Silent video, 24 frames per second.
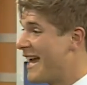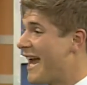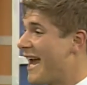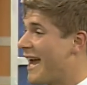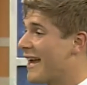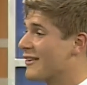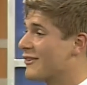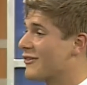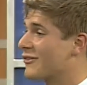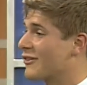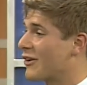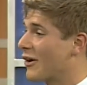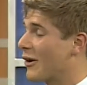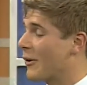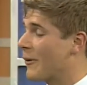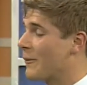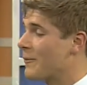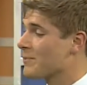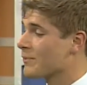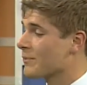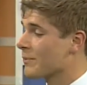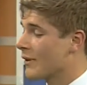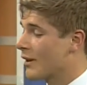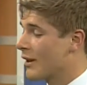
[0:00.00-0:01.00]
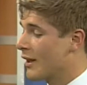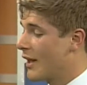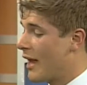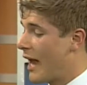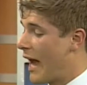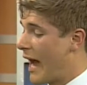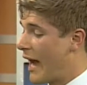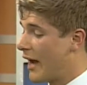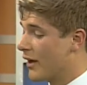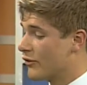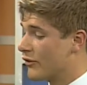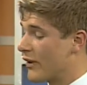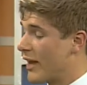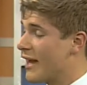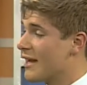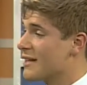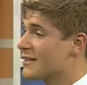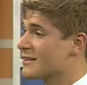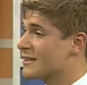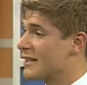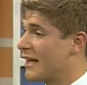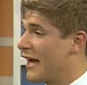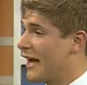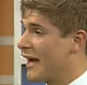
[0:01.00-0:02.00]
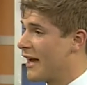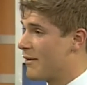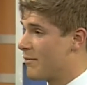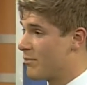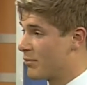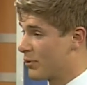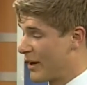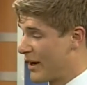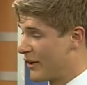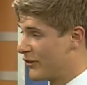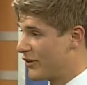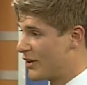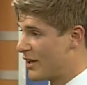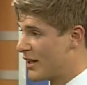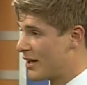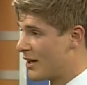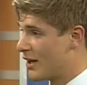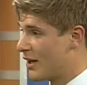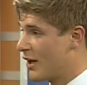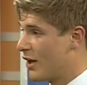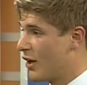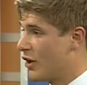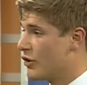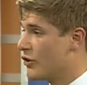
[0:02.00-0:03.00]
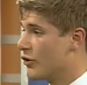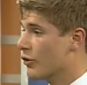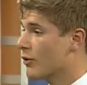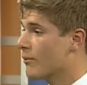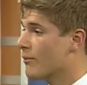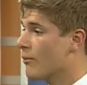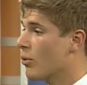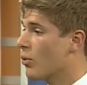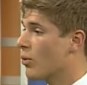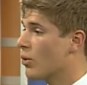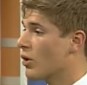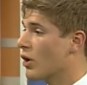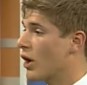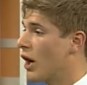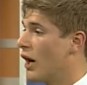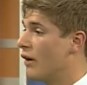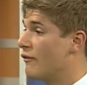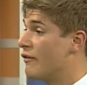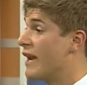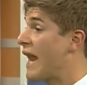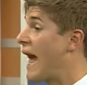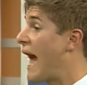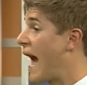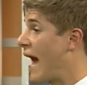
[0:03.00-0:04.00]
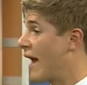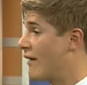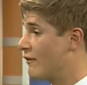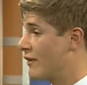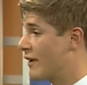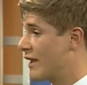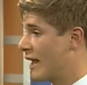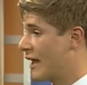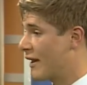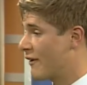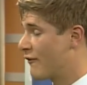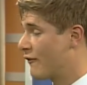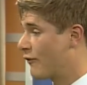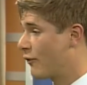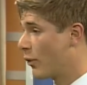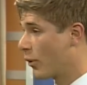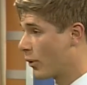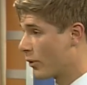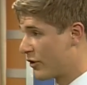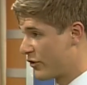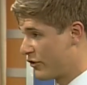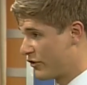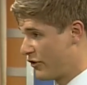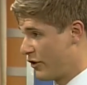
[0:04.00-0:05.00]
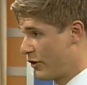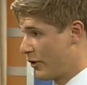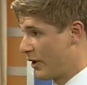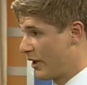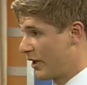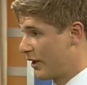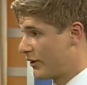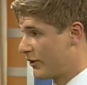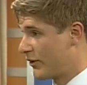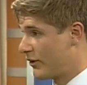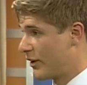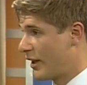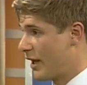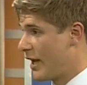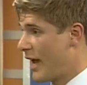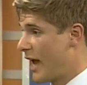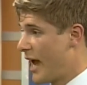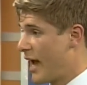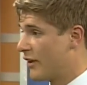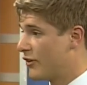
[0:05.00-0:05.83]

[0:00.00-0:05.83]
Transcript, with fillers: And so, as ASI president, you're more of an advocate for the students. Okay. Hmm.